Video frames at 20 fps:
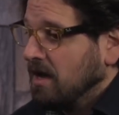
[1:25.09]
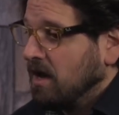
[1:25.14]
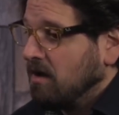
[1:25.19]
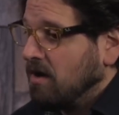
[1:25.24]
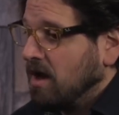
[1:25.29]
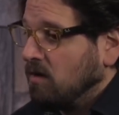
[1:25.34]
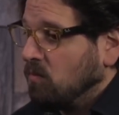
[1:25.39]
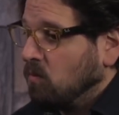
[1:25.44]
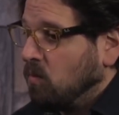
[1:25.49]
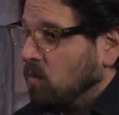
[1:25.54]

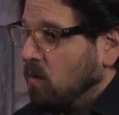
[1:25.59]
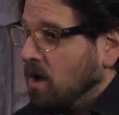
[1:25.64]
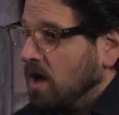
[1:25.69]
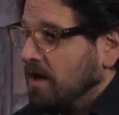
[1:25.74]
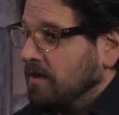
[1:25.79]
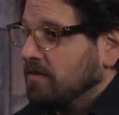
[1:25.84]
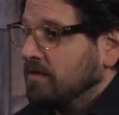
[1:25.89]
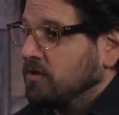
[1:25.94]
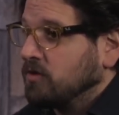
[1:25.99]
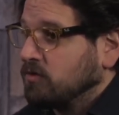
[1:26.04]
around
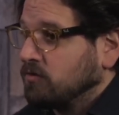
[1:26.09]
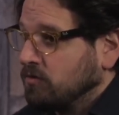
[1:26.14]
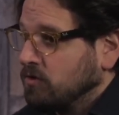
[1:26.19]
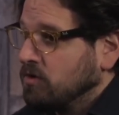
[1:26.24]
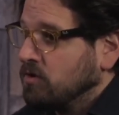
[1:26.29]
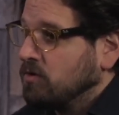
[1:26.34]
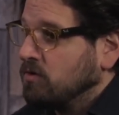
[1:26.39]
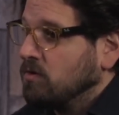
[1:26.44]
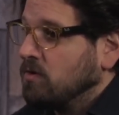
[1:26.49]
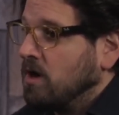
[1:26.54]
what the
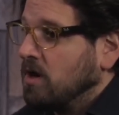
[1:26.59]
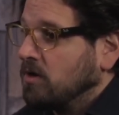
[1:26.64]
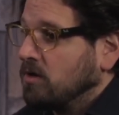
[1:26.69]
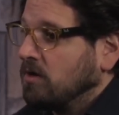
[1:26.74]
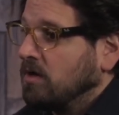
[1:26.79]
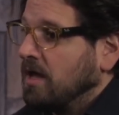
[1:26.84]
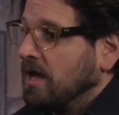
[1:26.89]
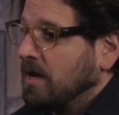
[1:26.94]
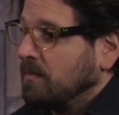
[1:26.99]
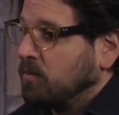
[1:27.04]
true
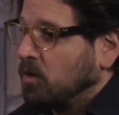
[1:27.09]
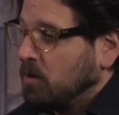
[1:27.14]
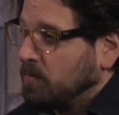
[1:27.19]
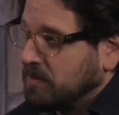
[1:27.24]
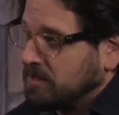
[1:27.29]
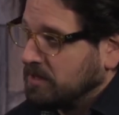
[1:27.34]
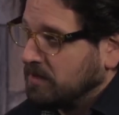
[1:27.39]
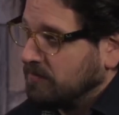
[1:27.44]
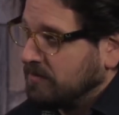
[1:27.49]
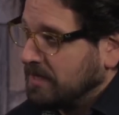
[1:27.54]
underlying
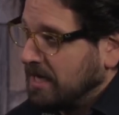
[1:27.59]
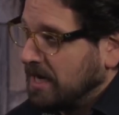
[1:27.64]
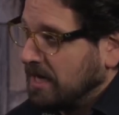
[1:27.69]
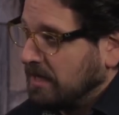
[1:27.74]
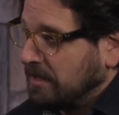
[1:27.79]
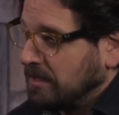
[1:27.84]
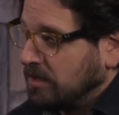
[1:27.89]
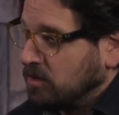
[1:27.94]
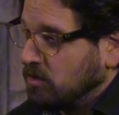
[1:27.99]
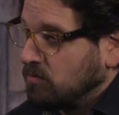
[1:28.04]
purpose of a data
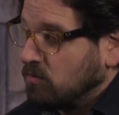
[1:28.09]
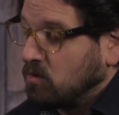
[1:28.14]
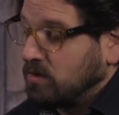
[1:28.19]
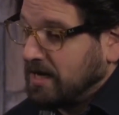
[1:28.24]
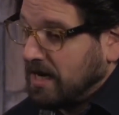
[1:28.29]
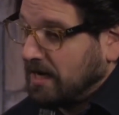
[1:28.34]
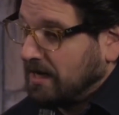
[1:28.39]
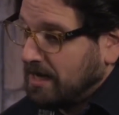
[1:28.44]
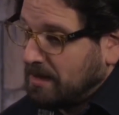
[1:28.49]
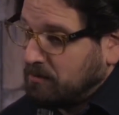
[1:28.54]
clean room or
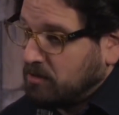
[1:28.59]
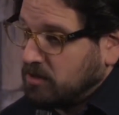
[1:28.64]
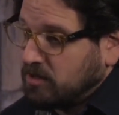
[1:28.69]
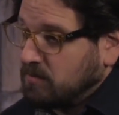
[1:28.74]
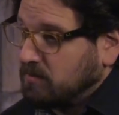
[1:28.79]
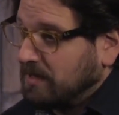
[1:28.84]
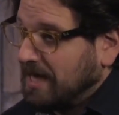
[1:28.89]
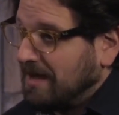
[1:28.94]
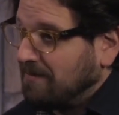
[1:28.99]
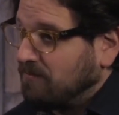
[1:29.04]
data
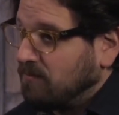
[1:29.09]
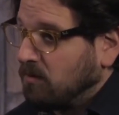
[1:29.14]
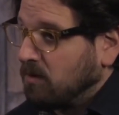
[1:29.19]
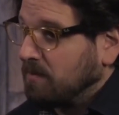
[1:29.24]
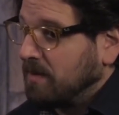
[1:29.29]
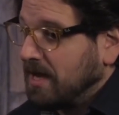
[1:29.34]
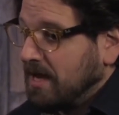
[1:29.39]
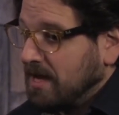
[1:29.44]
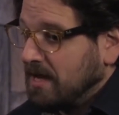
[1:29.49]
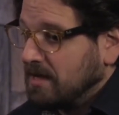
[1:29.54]
collaboration
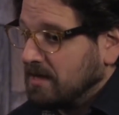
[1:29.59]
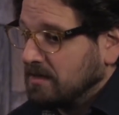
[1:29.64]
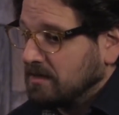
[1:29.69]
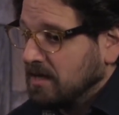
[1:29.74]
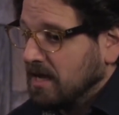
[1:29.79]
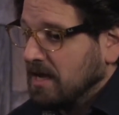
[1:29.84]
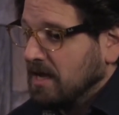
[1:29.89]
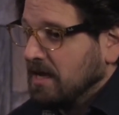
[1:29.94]
platform is